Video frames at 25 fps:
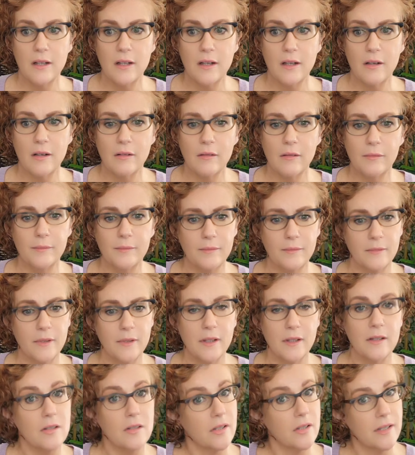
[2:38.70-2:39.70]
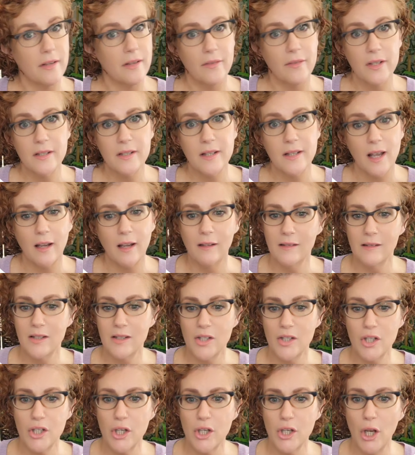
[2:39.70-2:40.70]
There, just give it a
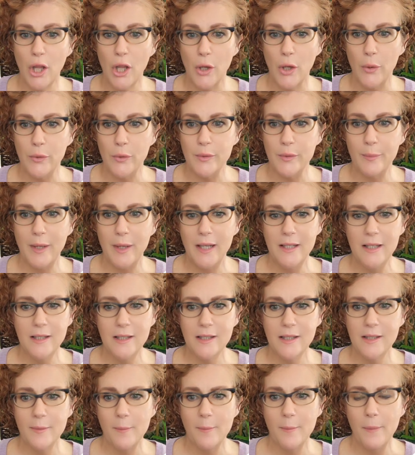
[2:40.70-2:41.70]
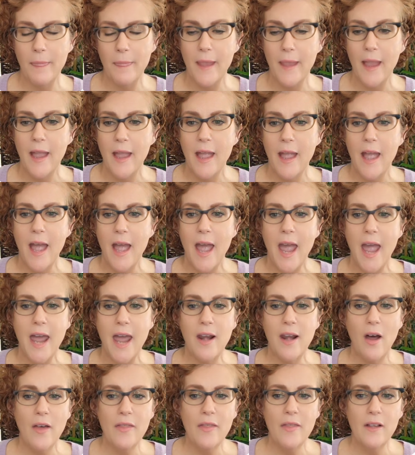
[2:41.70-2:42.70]
second to load, please.
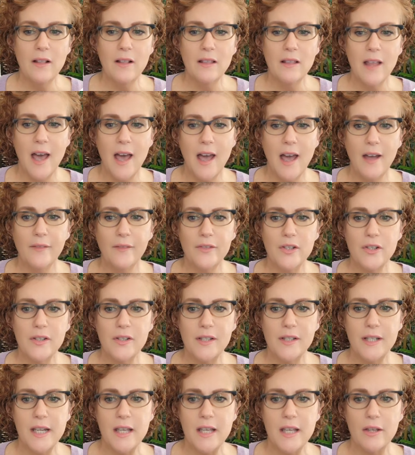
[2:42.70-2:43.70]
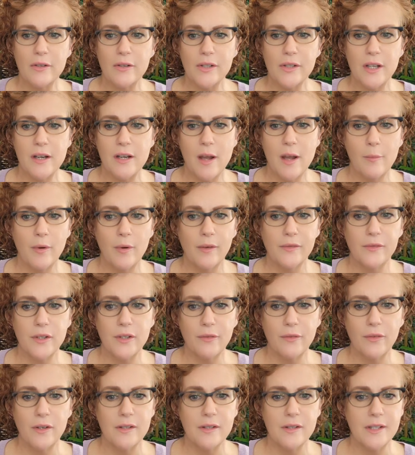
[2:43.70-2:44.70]
And on the left, you see there's a number of
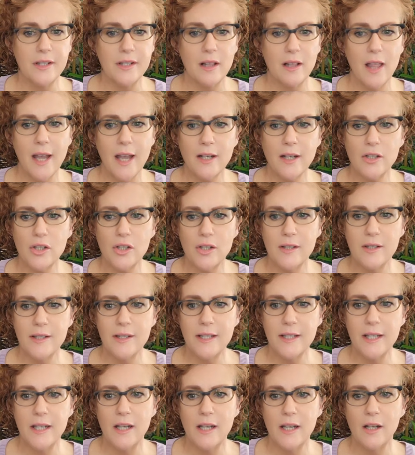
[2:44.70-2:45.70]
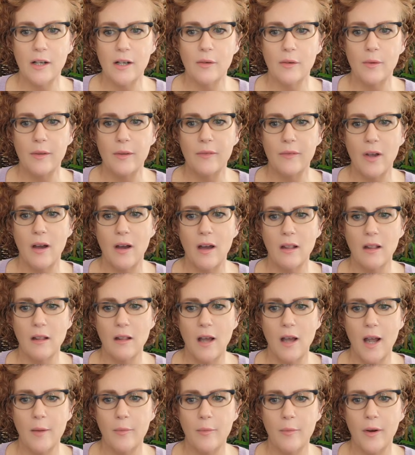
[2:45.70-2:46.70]
different selections here. We've got
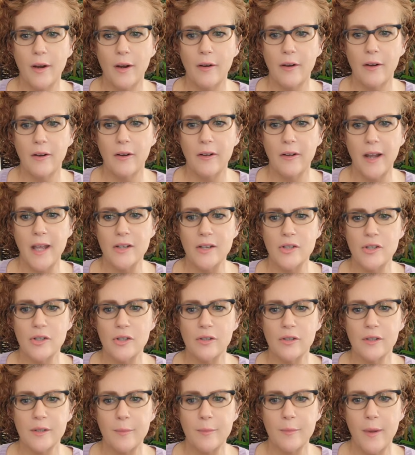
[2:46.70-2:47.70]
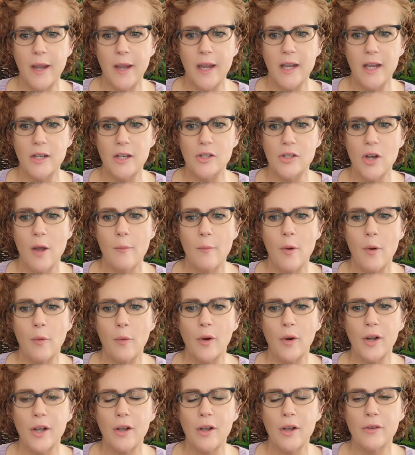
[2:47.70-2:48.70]
library, credentials, page, but
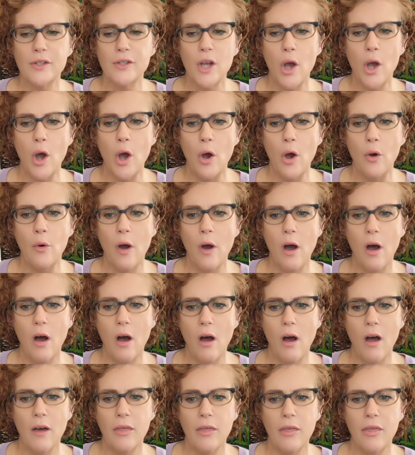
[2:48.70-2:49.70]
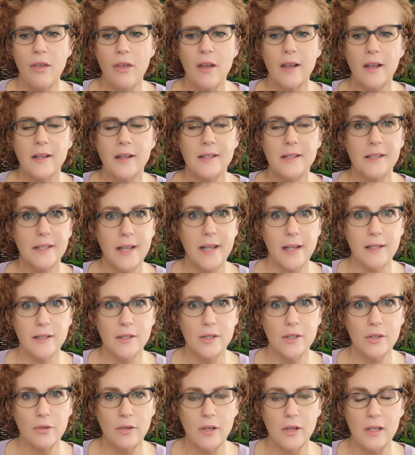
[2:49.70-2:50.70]
we're going to go to OAuth
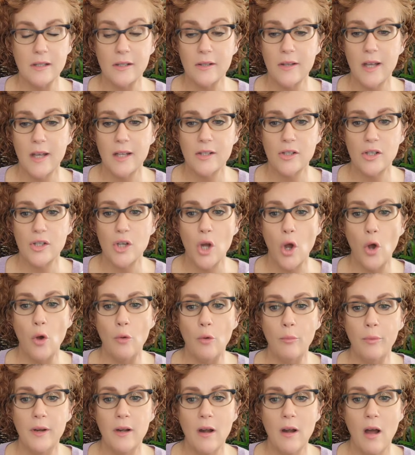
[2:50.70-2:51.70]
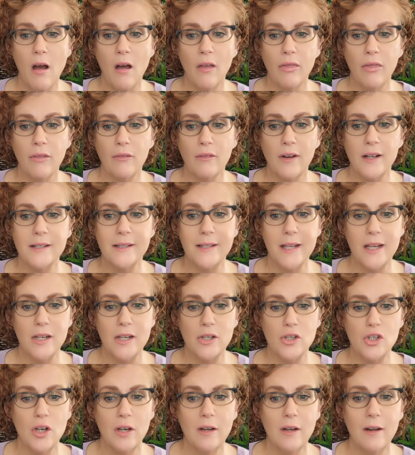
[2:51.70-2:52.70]
consent screen. So that's just open
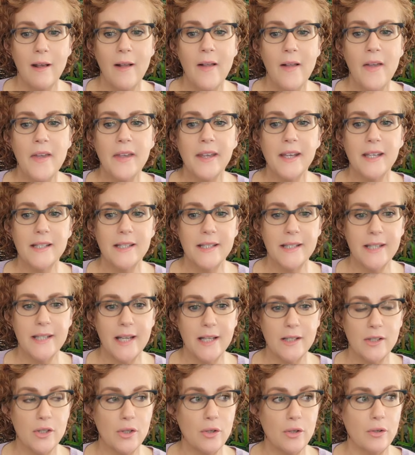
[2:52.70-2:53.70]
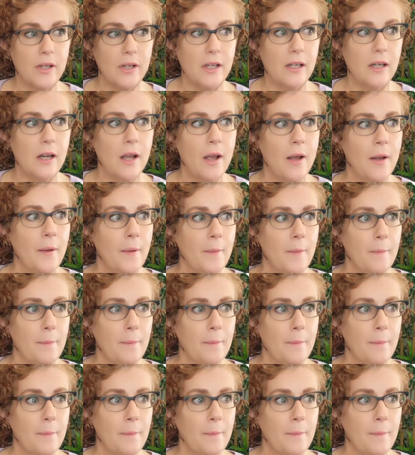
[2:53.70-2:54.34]
authorization consent screen.